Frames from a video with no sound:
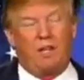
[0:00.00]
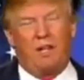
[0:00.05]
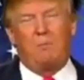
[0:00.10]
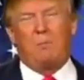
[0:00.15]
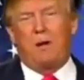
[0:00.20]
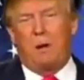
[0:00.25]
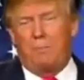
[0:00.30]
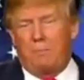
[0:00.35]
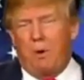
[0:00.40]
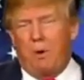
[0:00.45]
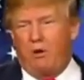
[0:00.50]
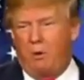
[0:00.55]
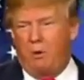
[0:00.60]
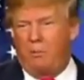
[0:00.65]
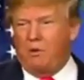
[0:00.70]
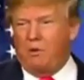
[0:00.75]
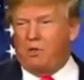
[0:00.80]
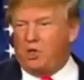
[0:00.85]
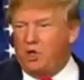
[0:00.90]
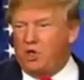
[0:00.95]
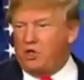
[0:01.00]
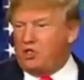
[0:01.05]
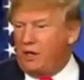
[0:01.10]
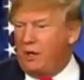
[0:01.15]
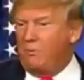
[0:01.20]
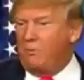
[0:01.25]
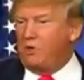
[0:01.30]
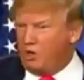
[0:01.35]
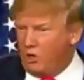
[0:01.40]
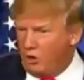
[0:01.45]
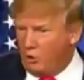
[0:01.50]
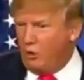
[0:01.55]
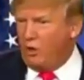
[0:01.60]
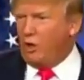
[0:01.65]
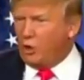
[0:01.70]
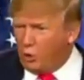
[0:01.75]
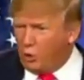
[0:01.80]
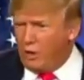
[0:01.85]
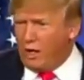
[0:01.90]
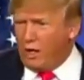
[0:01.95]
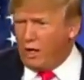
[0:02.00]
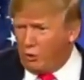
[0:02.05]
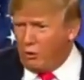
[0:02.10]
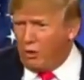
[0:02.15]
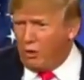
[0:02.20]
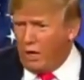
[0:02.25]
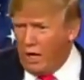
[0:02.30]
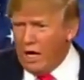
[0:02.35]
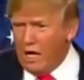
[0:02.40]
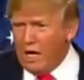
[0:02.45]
But a ballroom isn't the same as an arena. Do we agree?